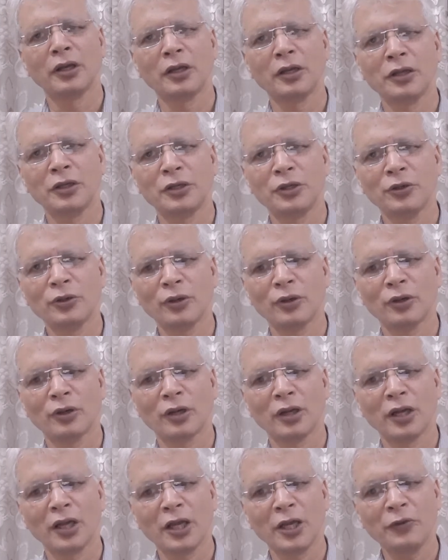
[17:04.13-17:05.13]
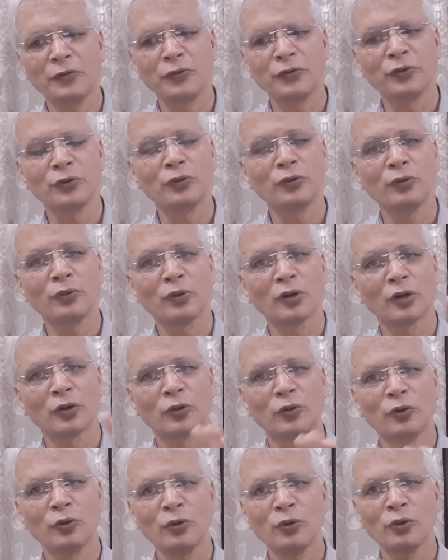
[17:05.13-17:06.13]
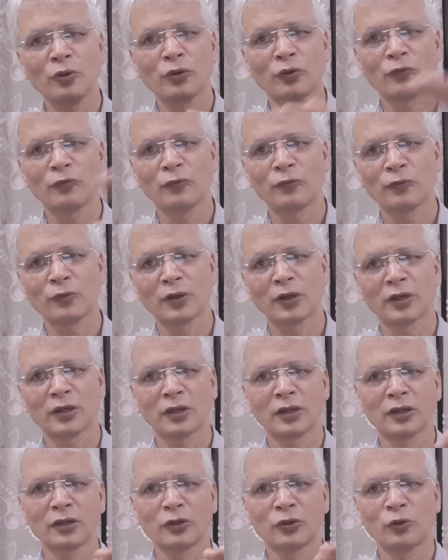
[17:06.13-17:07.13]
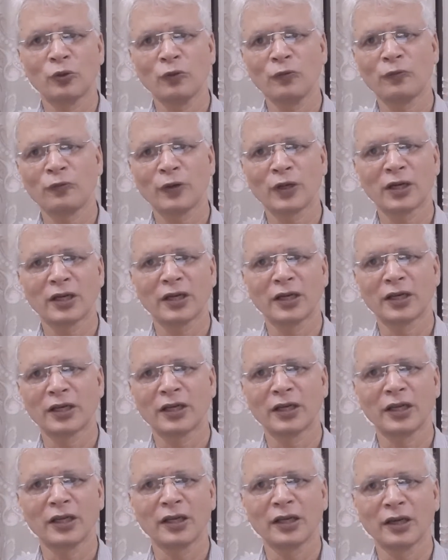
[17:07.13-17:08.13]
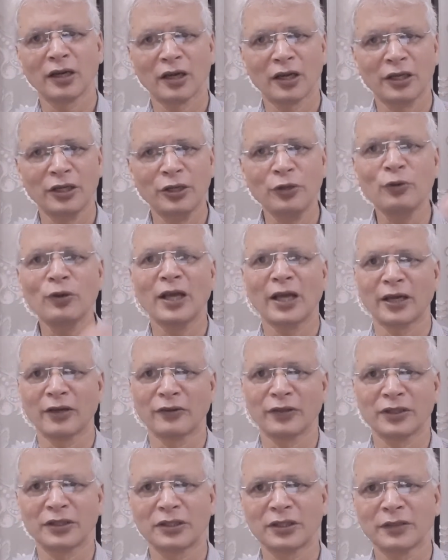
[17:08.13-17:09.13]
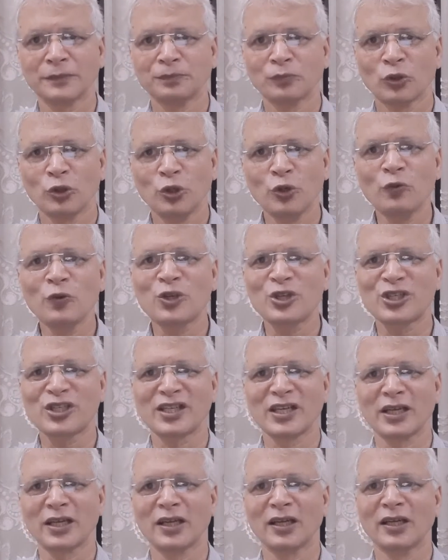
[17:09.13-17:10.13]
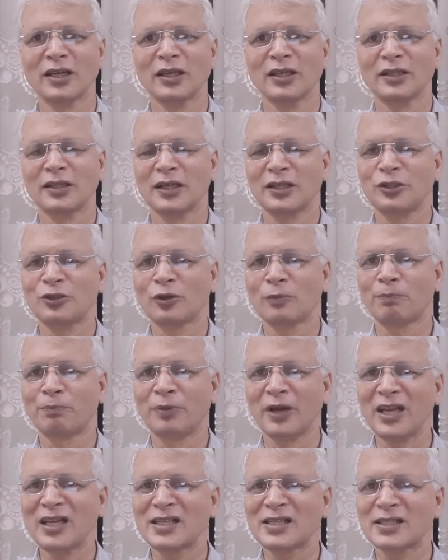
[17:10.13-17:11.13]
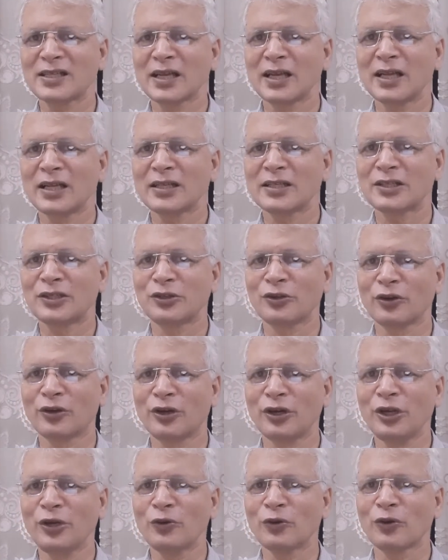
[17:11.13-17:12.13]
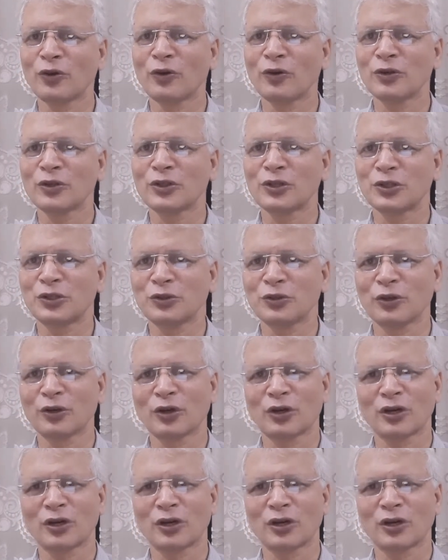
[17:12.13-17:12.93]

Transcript: if you go for learning a new language, you would see that your brain cells, your neurons, your